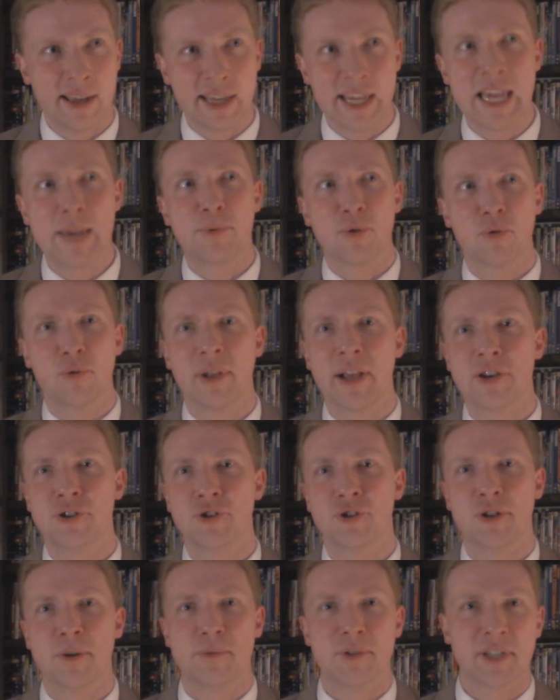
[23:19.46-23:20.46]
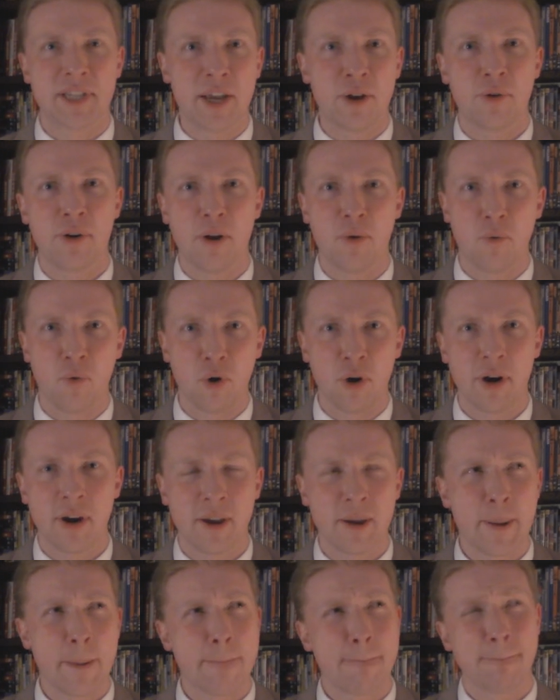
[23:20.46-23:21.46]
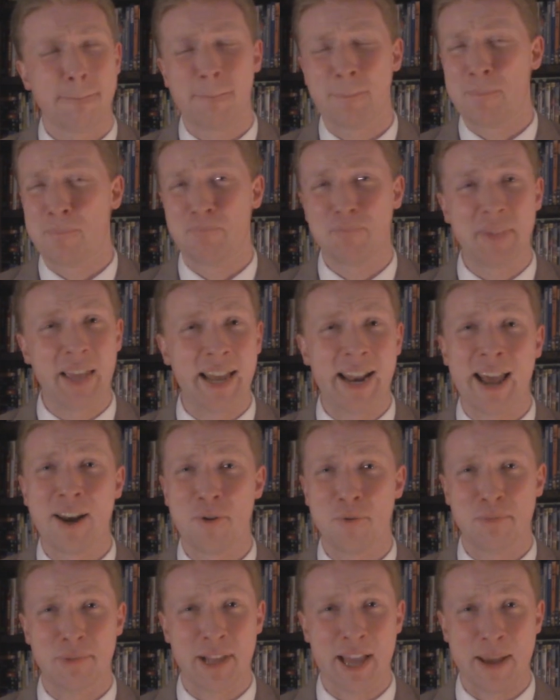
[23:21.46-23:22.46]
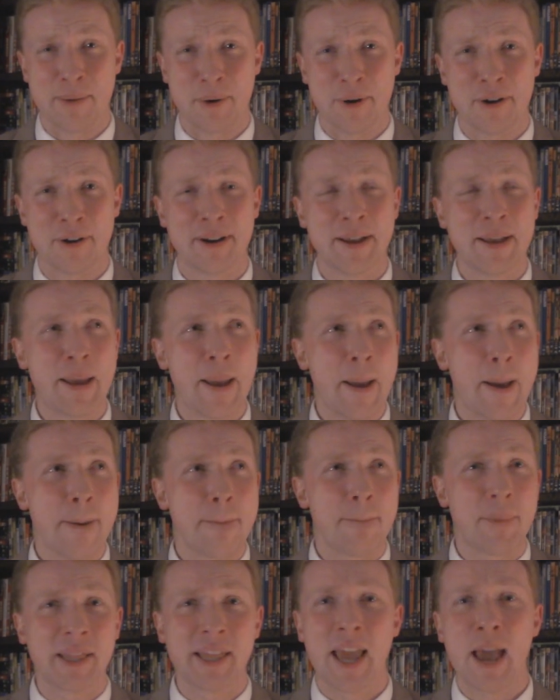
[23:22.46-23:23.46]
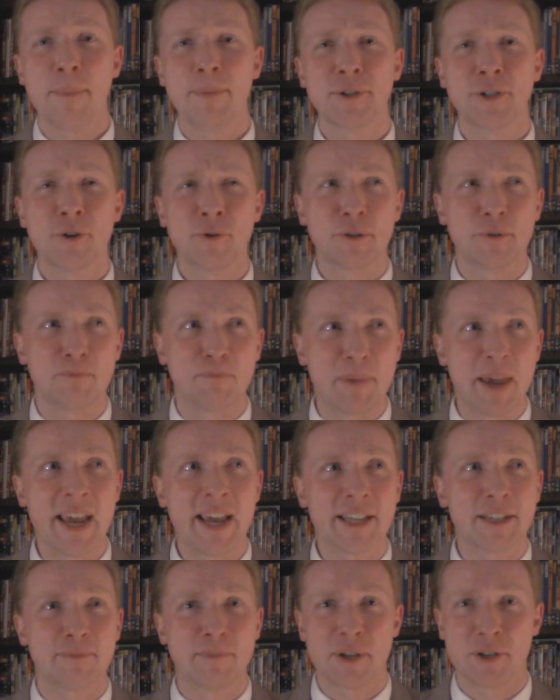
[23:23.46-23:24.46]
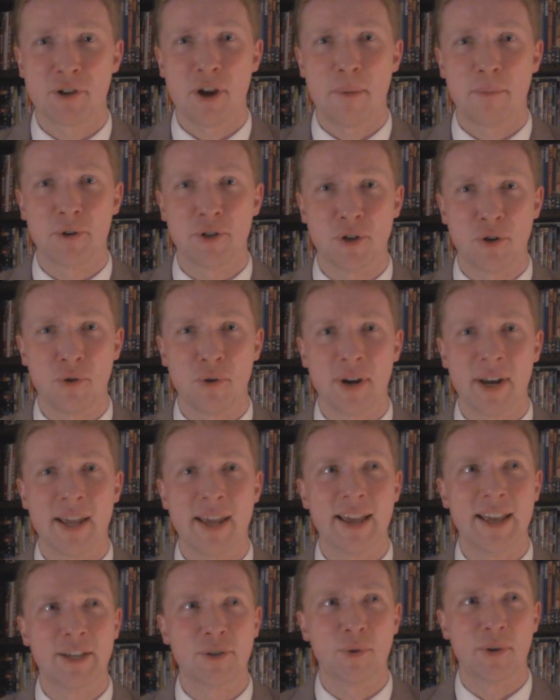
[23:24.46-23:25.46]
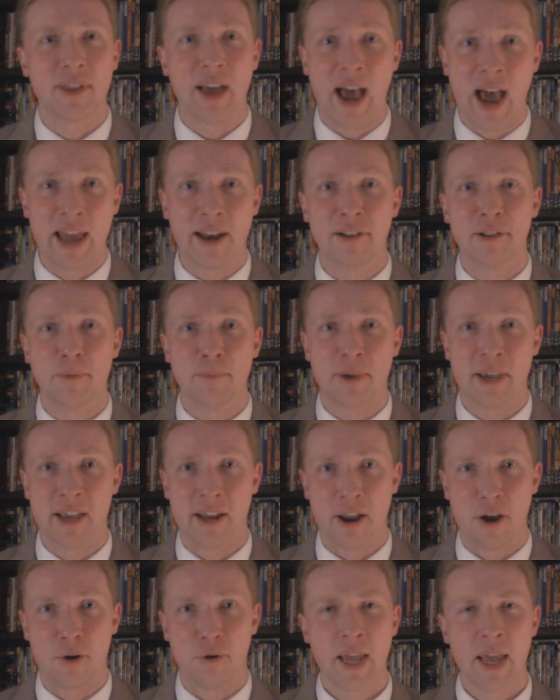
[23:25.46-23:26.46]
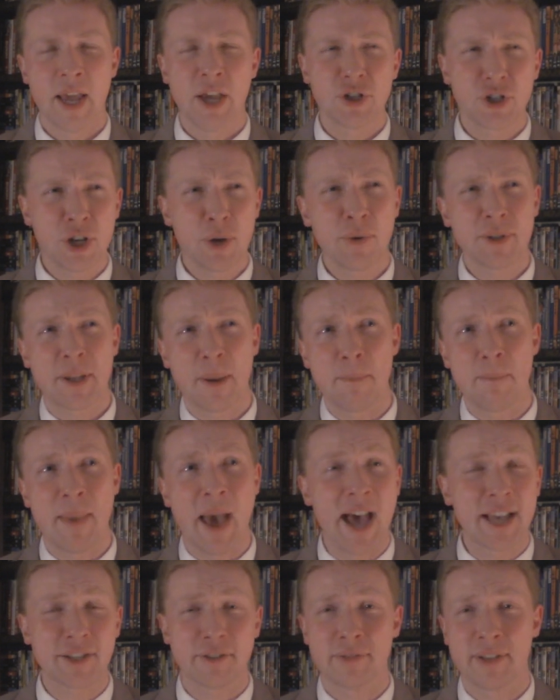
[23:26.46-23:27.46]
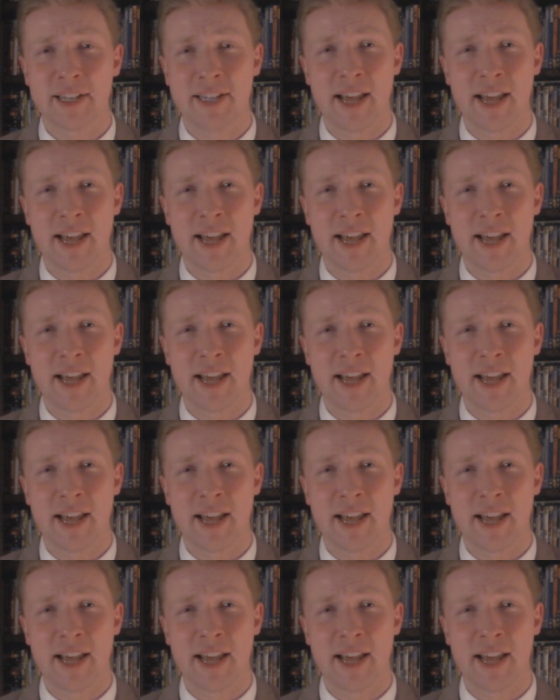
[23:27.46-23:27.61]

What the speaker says: keep the relationship secret at work, and I don't blame her. But the episode's biggest missed opportunity is with Ida Lupino. She was a massively